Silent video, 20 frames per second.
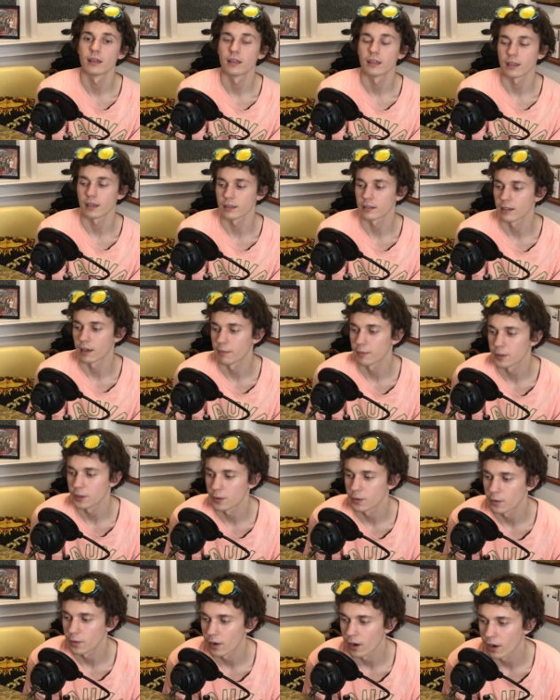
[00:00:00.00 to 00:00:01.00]
Like
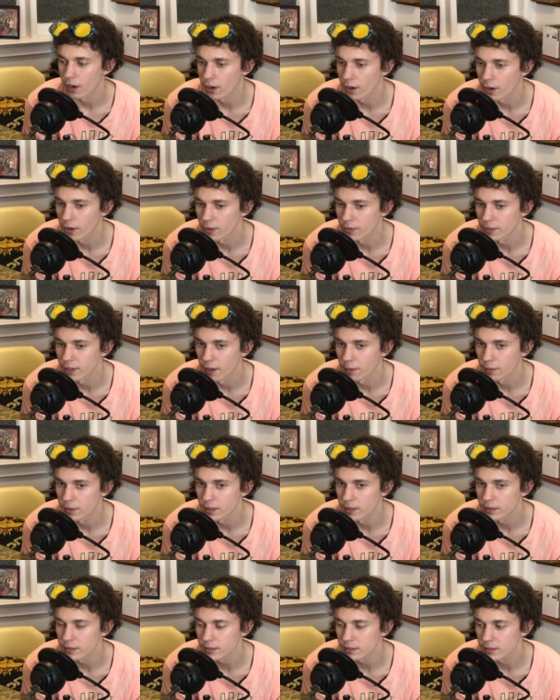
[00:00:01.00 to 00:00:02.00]
W R O
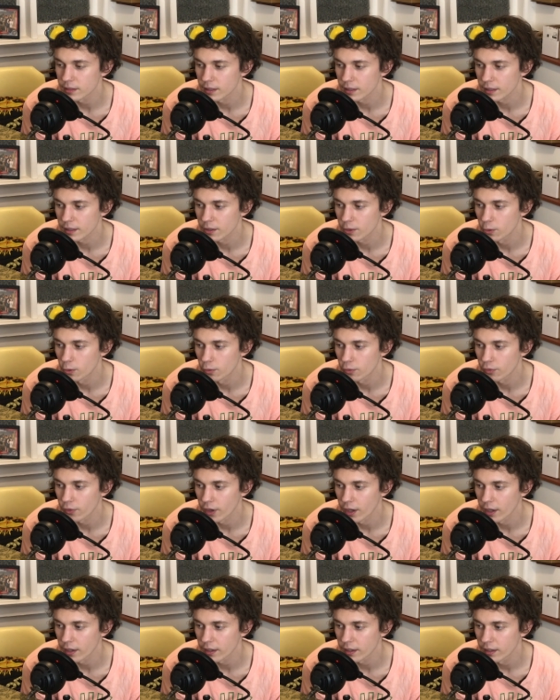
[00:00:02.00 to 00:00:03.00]
W in like a cool
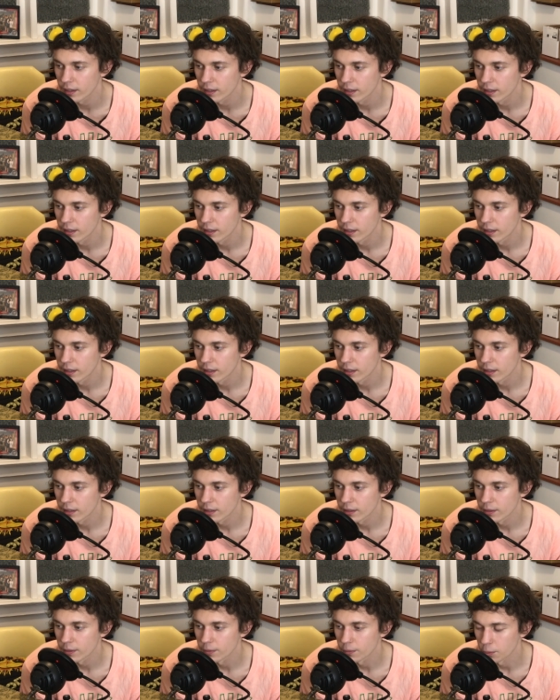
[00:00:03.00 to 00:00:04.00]
font.
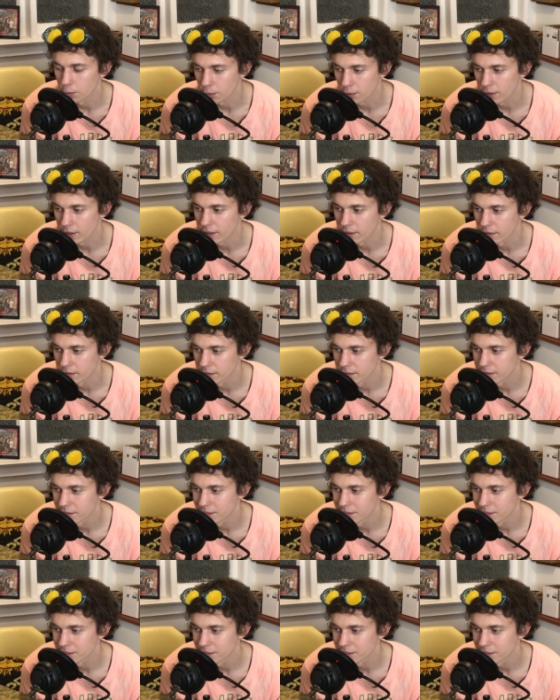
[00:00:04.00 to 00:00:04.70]
Wow.